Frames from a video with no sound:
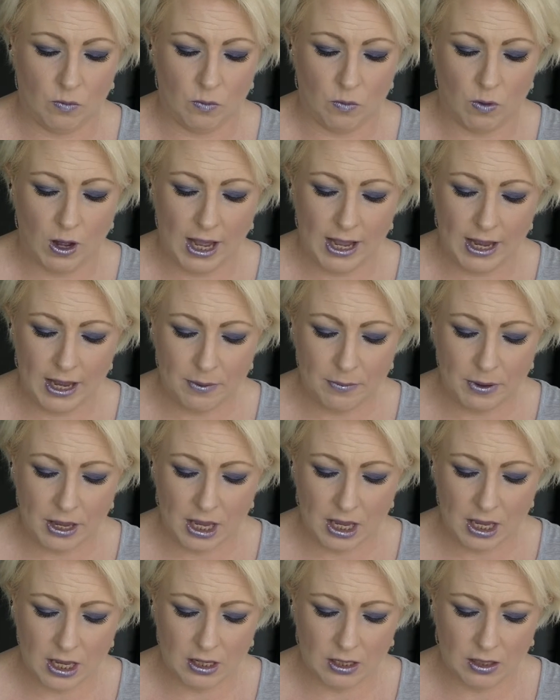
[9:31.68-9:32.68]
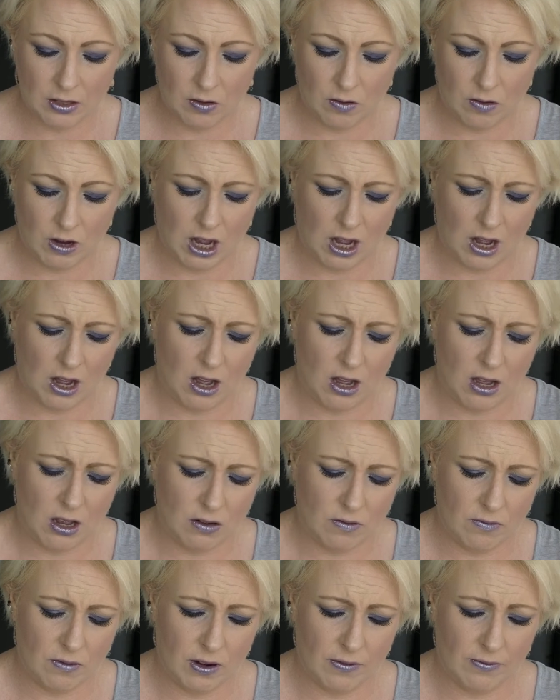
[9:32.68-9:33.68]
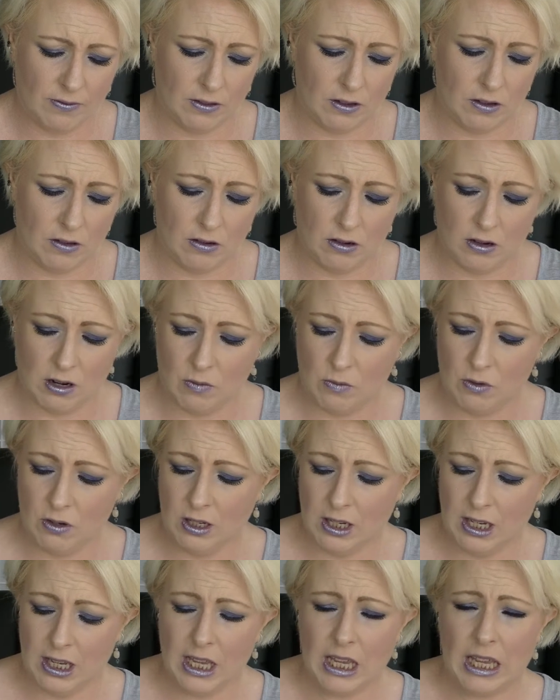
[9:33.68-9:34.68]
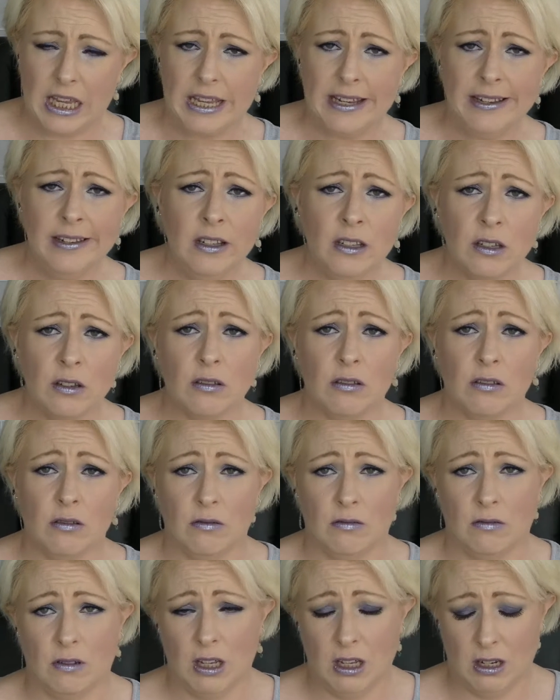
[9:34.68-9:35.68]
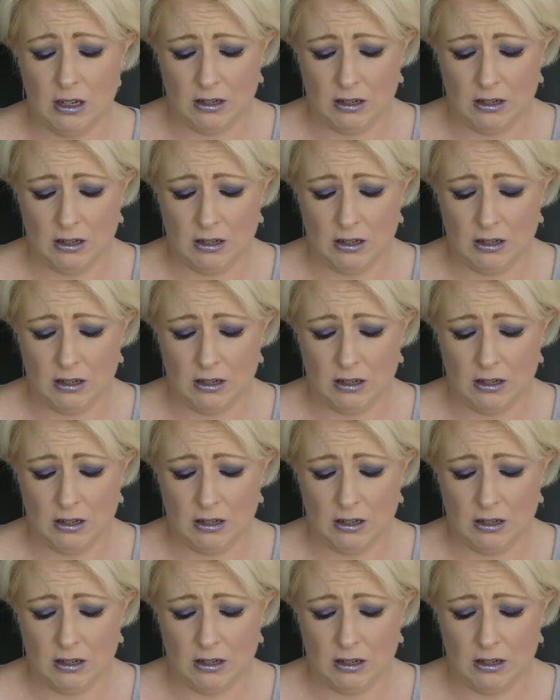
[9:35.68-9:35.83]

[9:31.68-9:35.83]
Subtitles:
Why make it so hard, Revlon? I want to get into you. No.